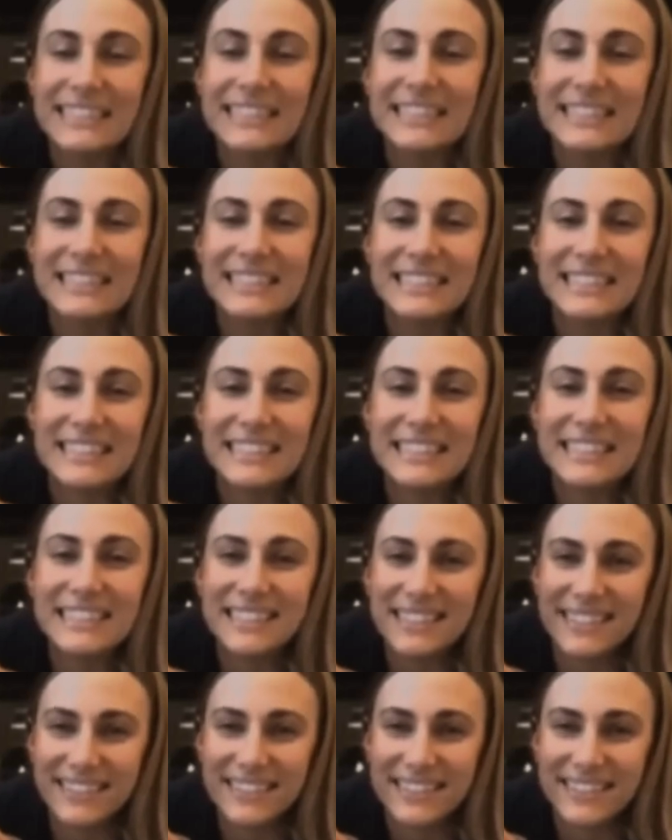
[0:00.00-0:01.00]

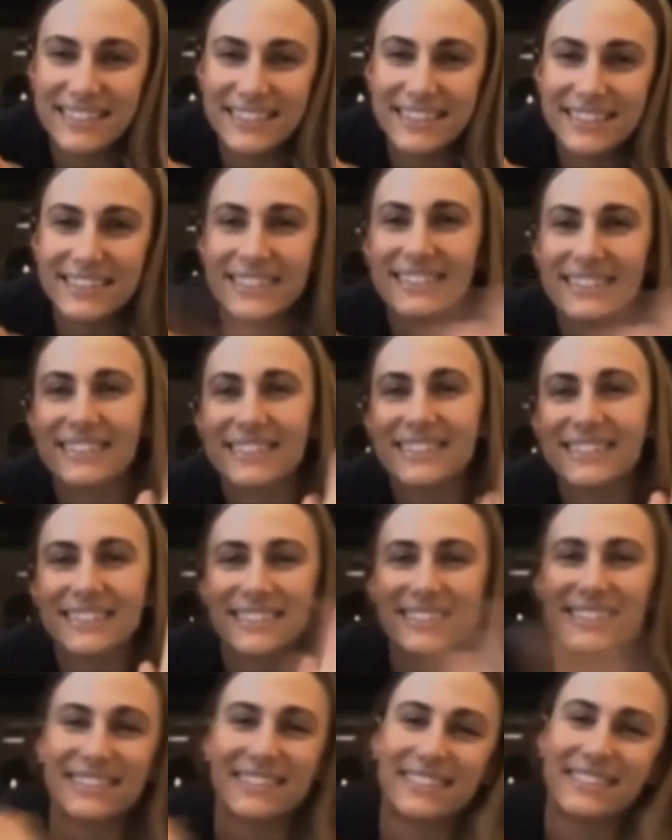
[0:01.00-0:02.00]

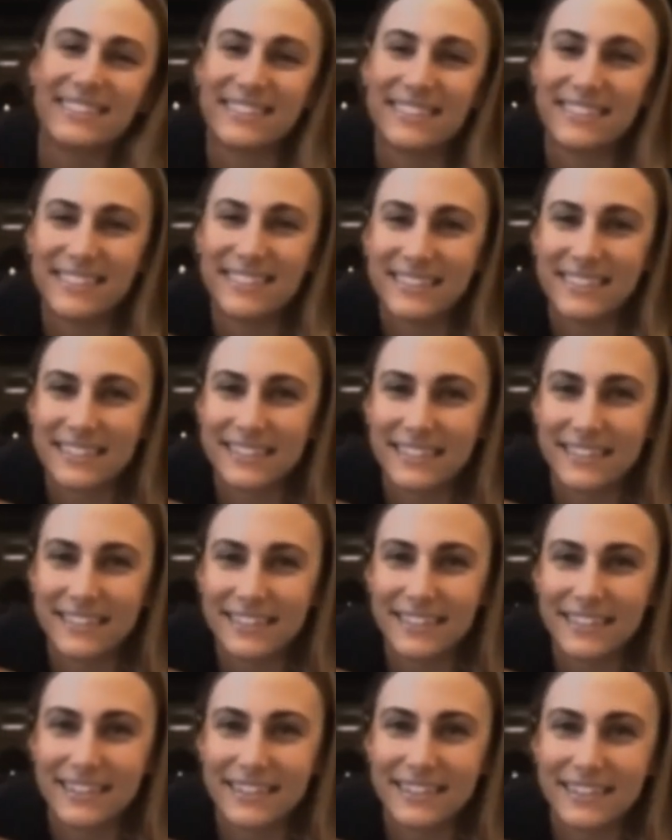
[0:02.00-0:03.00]

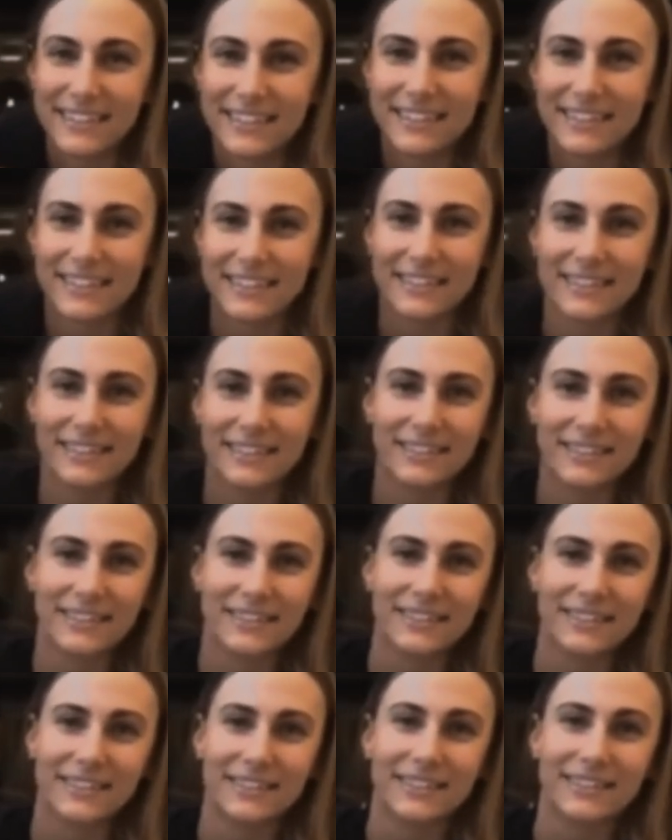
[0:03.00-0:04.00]

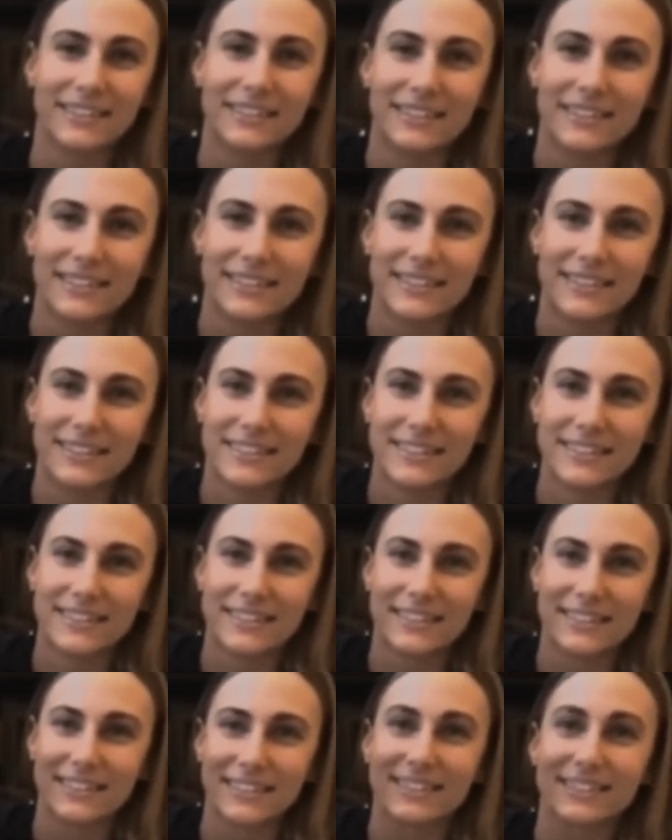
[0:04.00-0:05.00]

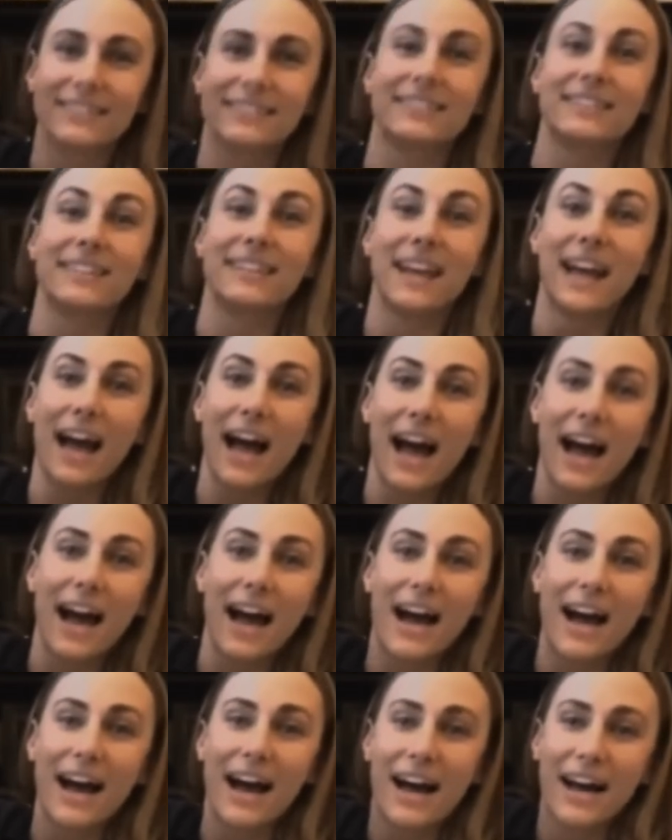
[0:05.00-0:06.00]

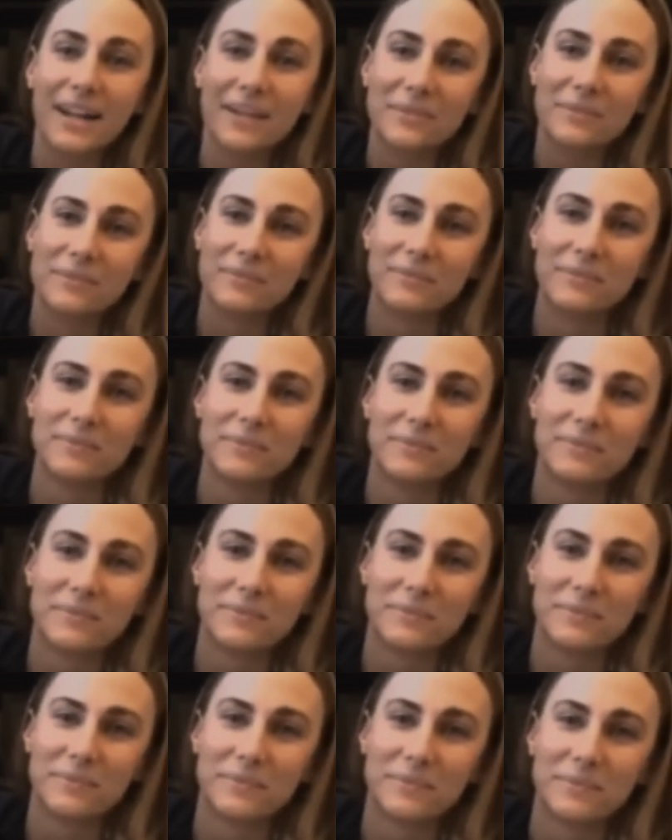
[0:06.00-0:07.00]

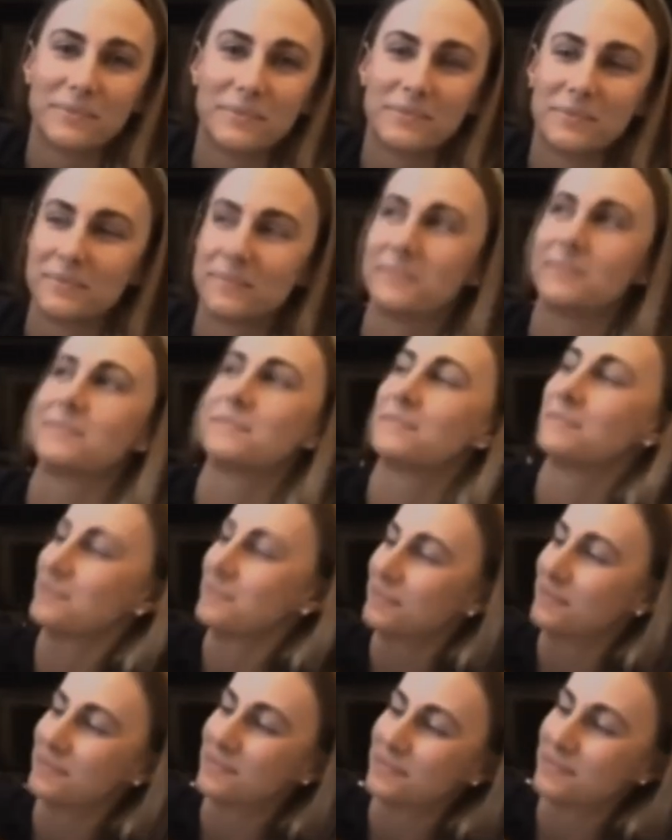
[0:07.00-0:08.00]
(silent)